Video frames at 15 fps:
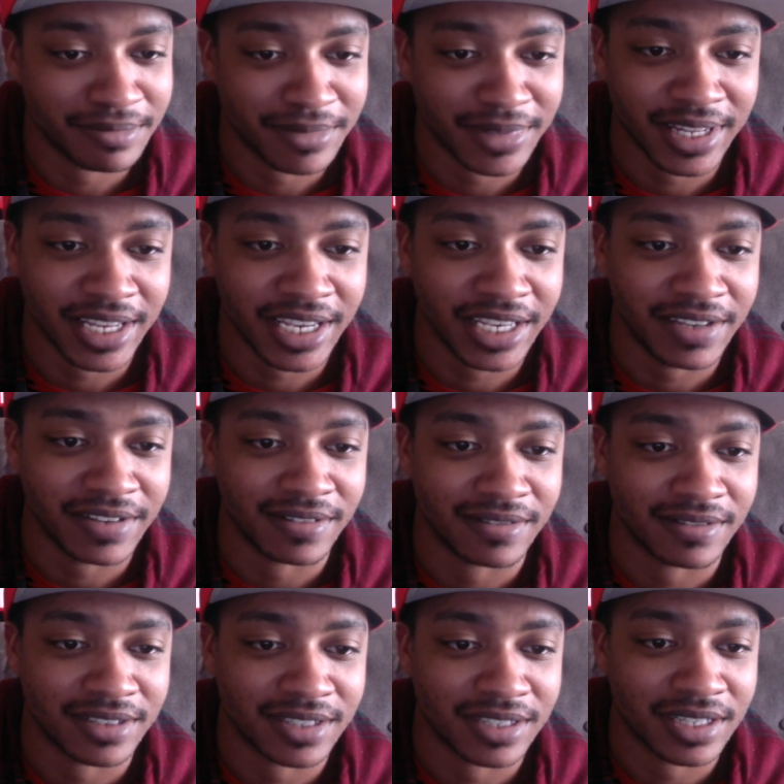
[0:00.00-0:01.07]

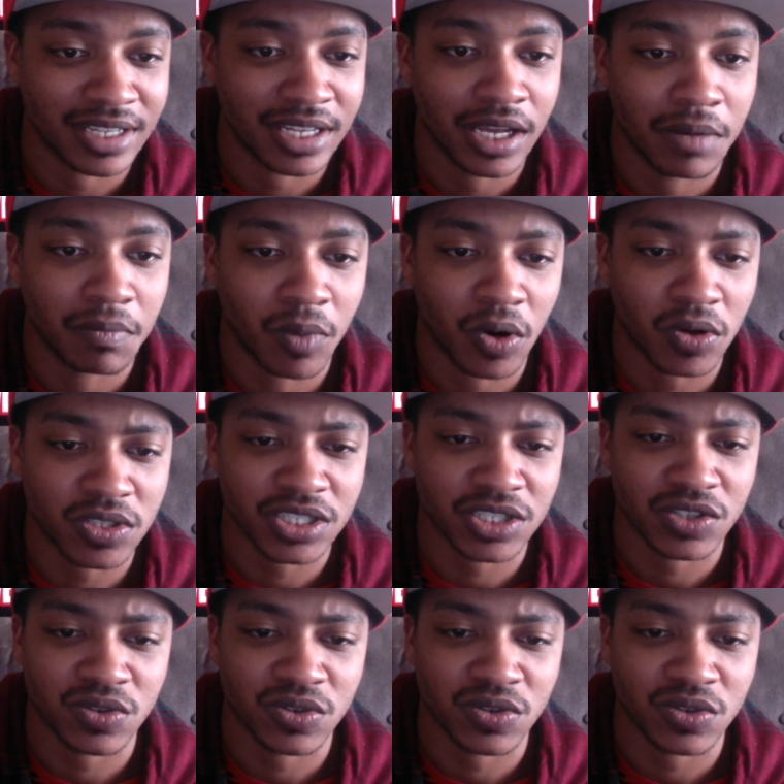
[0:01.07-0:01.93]
Believes. Moten's